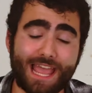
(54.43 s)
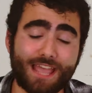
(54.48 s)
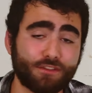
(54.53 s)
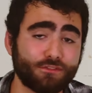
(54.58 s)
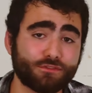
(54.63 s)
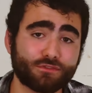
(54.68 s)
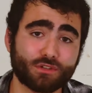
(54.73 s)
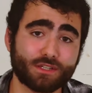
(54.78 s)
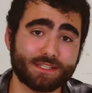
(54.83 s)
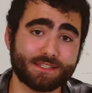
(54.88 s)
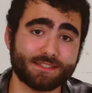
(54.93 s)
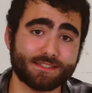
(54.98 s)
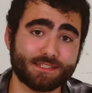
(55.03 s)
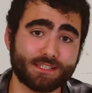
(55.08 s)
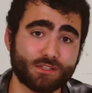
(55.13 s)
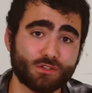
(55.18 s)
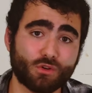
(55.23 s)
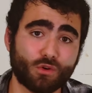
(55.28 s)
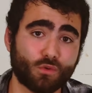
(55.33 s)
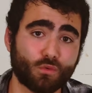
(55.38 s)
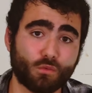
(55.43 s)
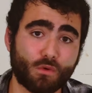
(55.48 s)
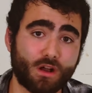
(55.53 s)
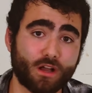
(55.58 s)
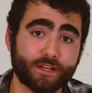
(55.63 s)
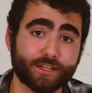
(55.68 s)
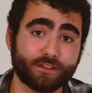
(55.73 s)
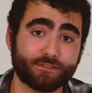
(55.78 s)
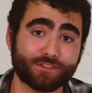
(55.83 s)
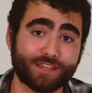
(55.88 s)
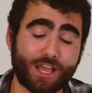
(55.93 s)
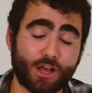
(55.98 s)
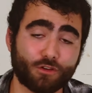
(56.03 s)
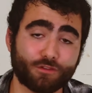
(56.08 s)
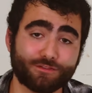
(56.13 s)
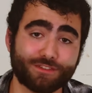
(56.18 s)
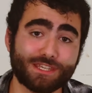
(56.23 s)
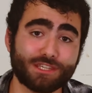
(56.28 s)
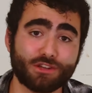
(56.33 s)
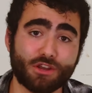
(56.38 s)
every single one of
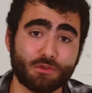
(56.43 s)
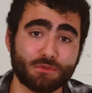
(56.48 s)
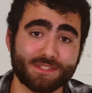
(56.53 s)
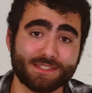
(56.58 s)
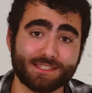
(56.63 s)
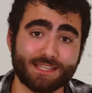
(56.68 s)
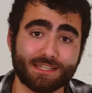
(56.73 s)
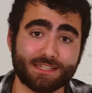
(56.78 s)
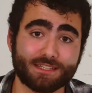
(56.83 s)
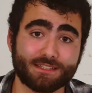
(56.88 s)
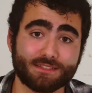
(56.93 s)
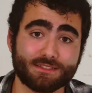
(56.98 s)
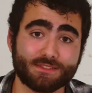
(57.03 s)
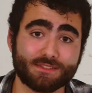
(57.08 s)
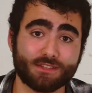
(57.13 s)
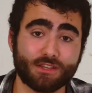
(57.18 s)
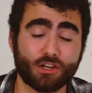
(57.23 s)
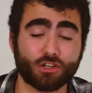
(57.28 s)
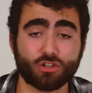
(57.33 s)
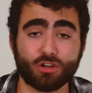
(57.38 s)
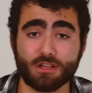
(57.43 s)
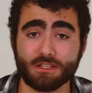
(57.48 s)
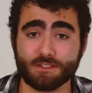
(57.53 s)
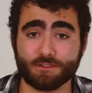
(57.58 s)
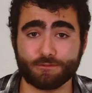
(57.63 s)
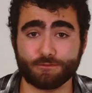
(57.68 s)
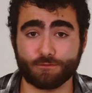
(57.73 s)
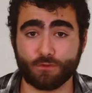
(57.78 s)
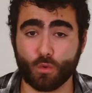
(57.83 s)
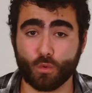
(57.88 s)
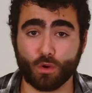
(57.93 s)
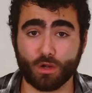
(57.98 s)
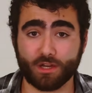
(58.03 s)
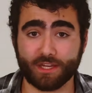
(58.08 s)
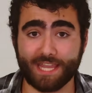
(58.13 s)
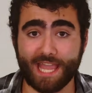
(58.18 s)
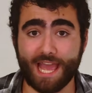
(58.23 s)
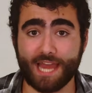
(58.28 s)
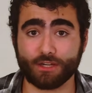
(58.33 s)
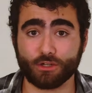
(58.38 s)
Calvino's cities across 4
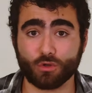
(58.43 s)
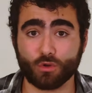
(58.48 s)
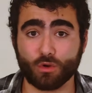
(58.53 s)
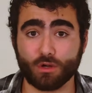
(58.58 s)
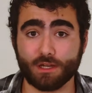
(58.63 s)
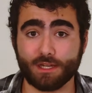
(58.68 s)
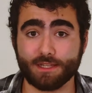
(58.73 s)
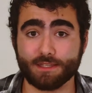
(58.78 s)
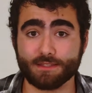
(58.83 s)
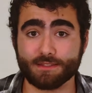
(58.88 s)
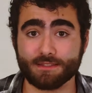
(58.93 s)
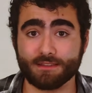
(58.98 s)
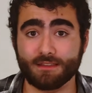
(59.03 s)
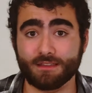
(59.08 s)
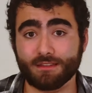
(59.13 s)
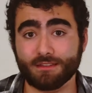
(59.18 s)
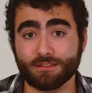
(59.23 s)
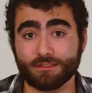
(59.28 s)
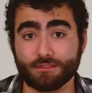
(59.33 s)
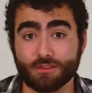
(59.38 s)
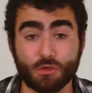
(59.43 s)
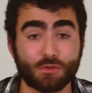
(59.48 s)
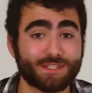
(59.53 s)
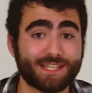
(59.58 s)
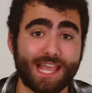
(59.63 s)
categories. Those